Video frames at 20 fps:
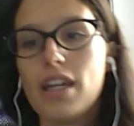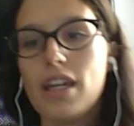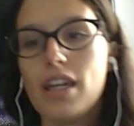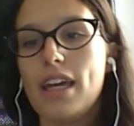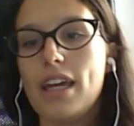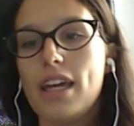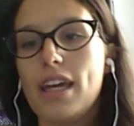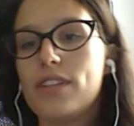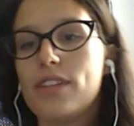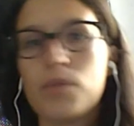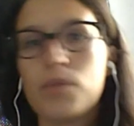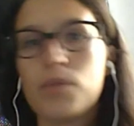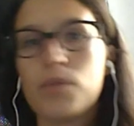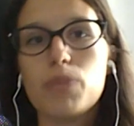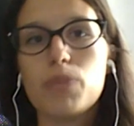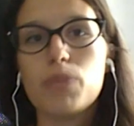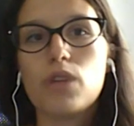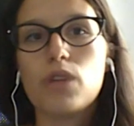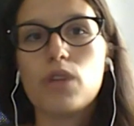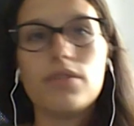And
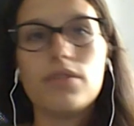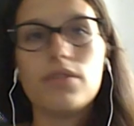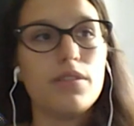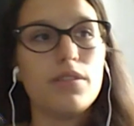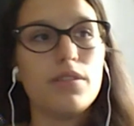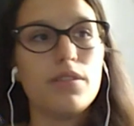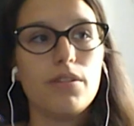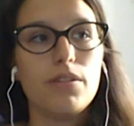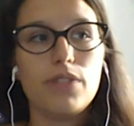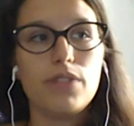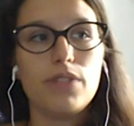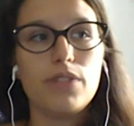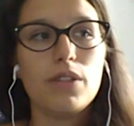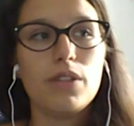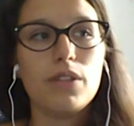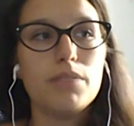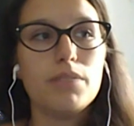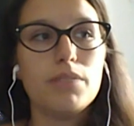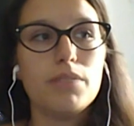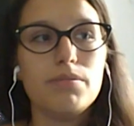sometimes you have
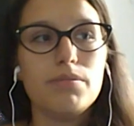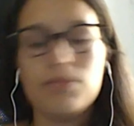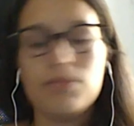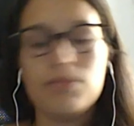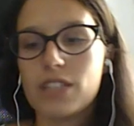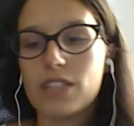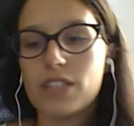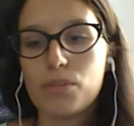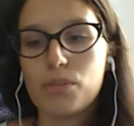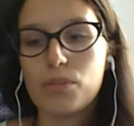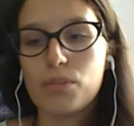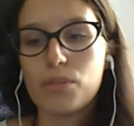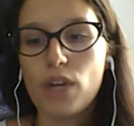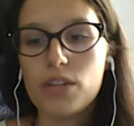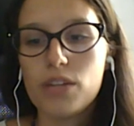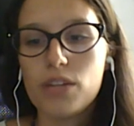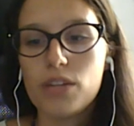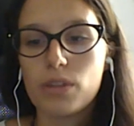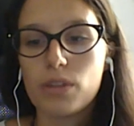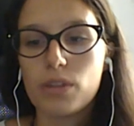very big
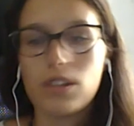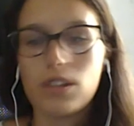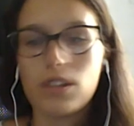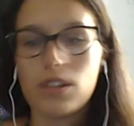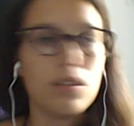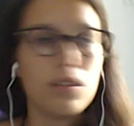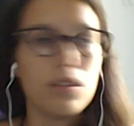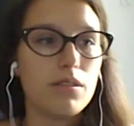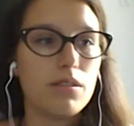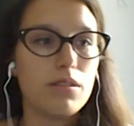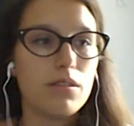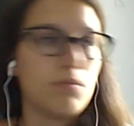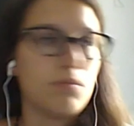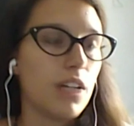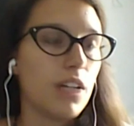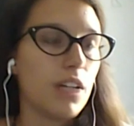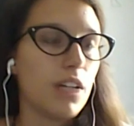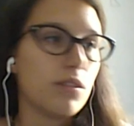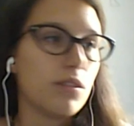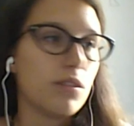surprise with
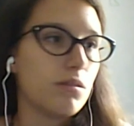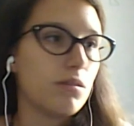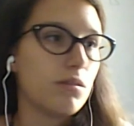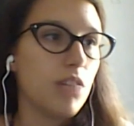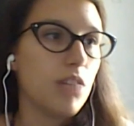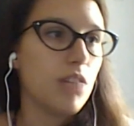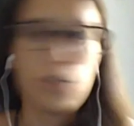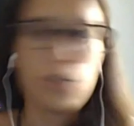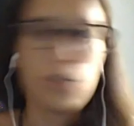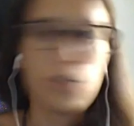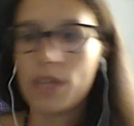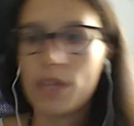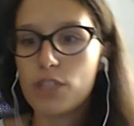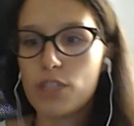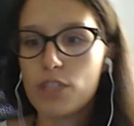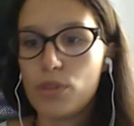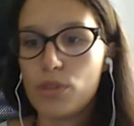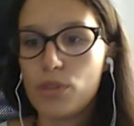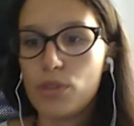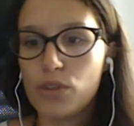I don't know, a
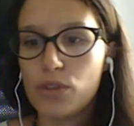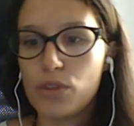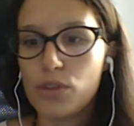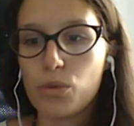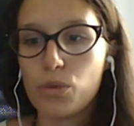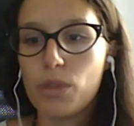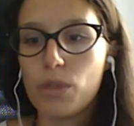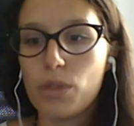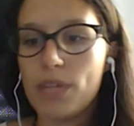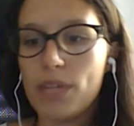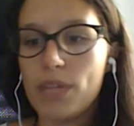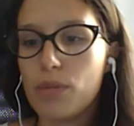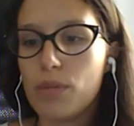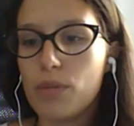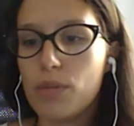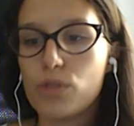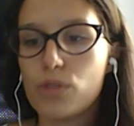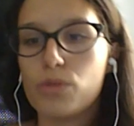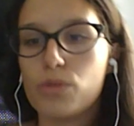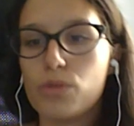Spanish person who will be
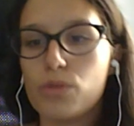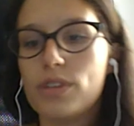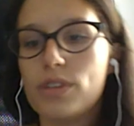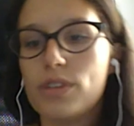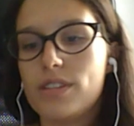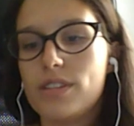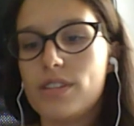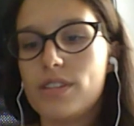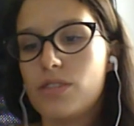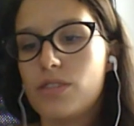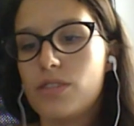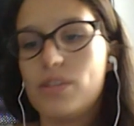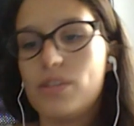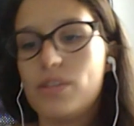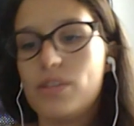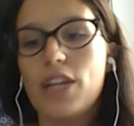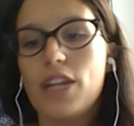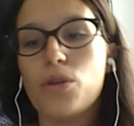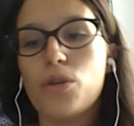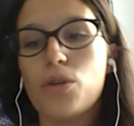able to
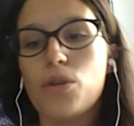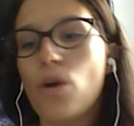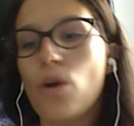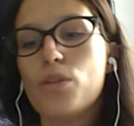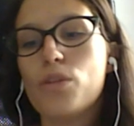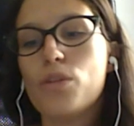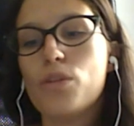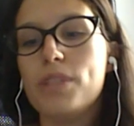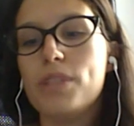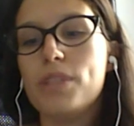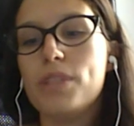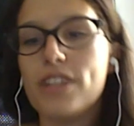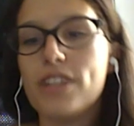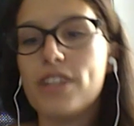tell you all the beer that